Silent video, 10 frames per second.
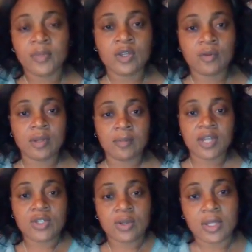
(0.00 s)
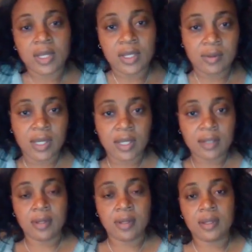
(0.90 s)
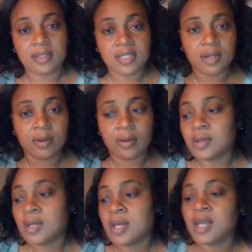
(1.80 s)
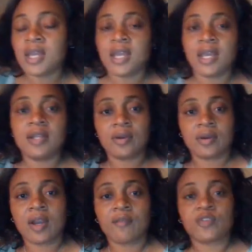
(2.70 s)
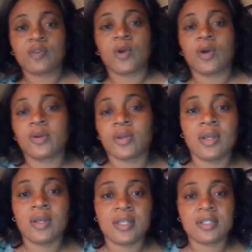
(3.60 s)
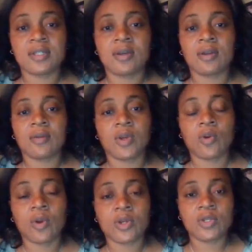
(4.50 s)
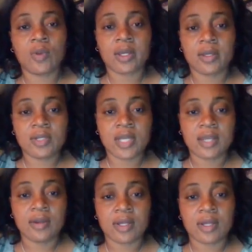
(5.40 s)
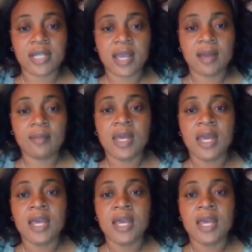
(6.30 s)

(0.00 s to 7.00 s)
You want to make sure that you get in center and you're comfortable. This is going to record you while you take your exam.